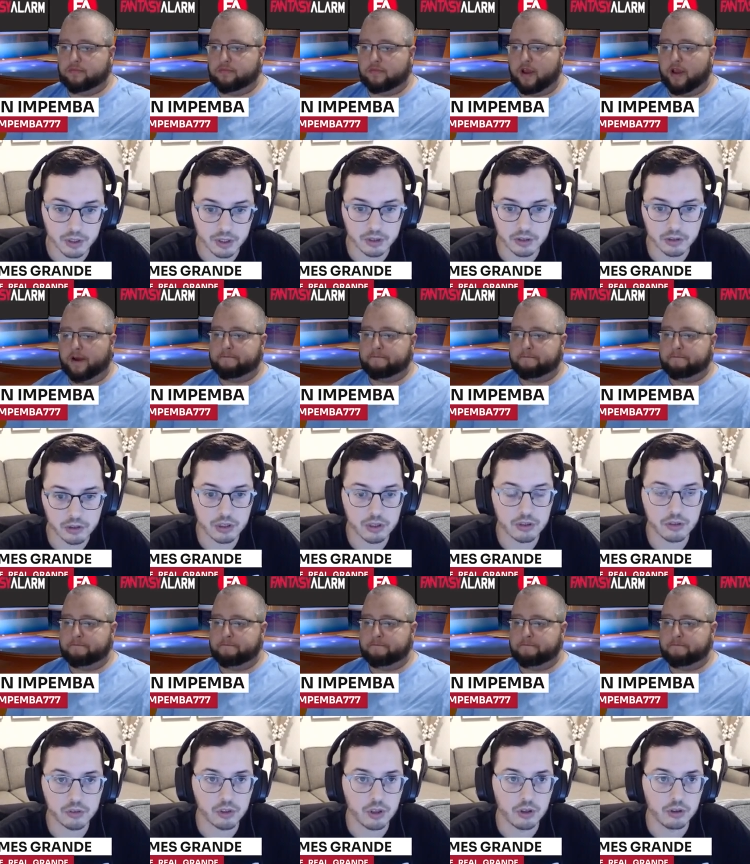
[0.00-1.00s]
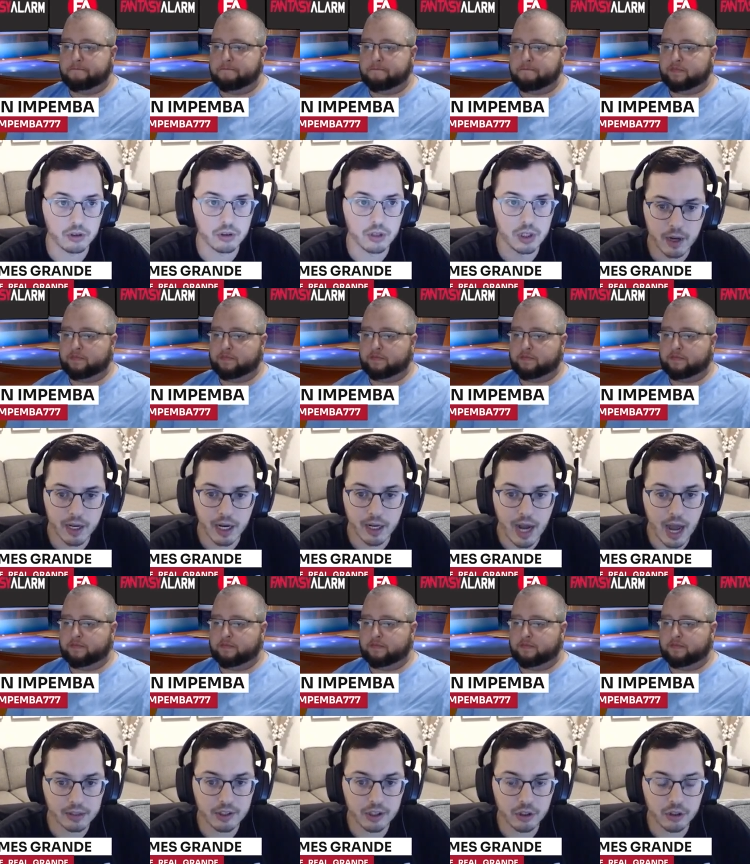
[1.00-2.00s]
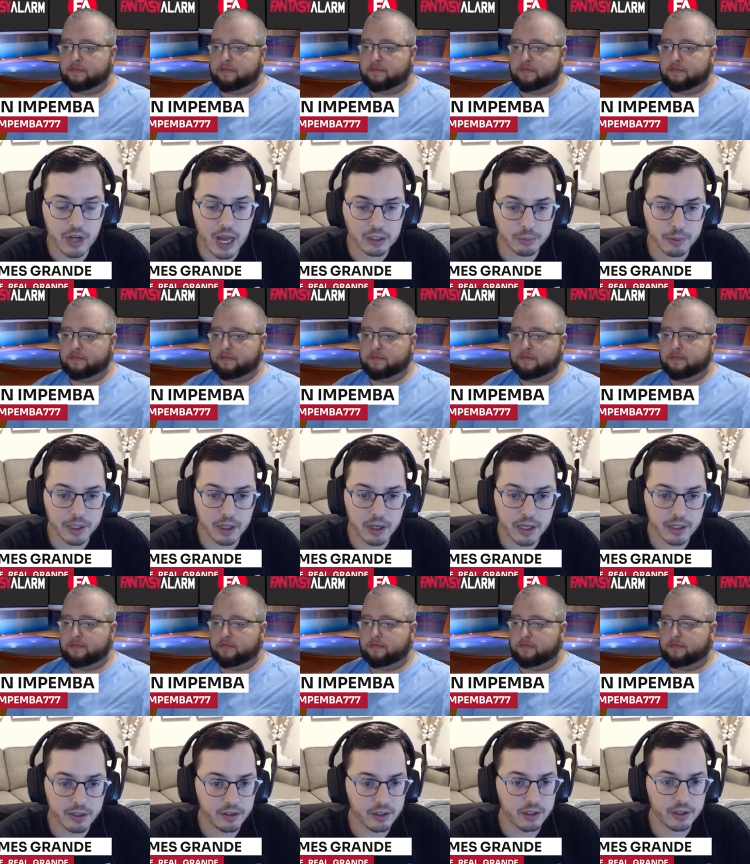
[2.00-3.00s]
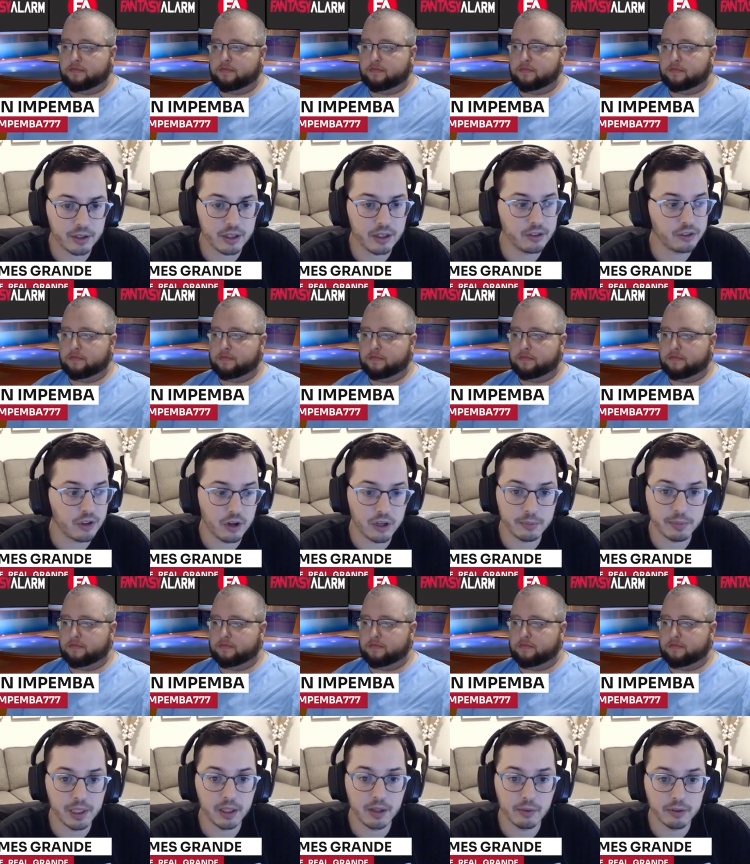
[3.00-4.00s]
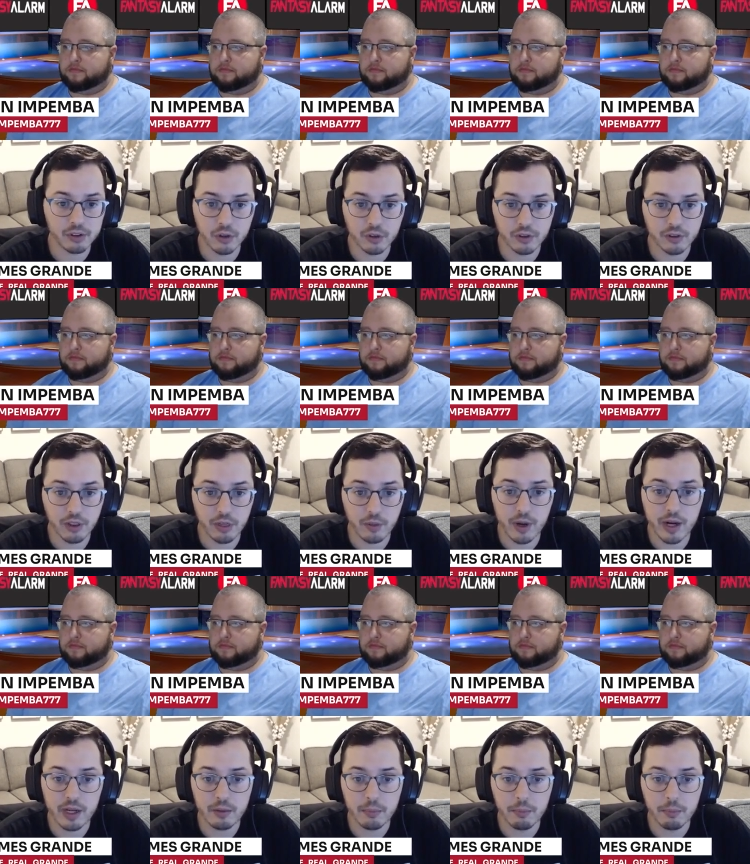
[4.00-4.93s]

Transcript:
Speaker 1: Like, yeah. so again, not telling you not to play Curry. He's going to be the lowest owned of the three,